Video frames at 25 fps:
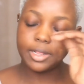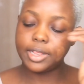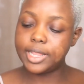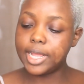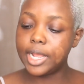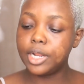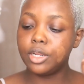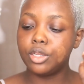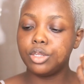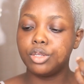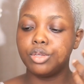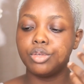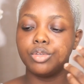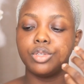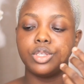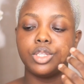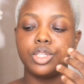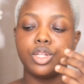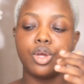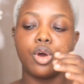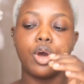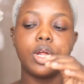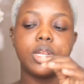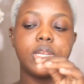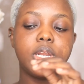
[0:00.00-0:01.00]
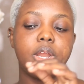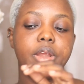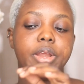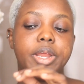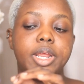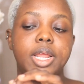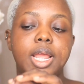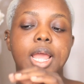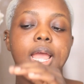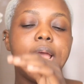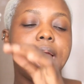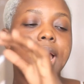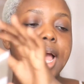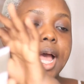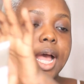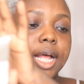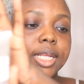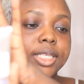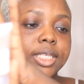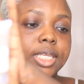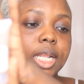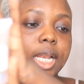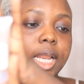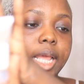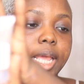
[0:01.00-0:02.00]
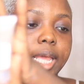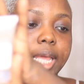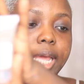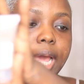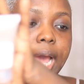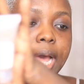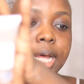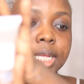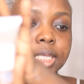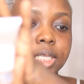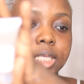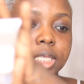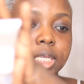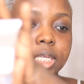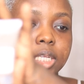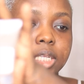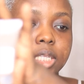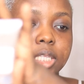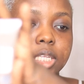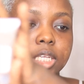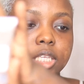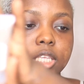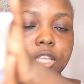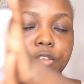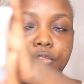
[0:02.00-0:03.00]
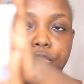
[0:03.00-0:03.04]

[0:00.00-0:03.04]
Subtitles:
then use the ordinary azelaic acid. This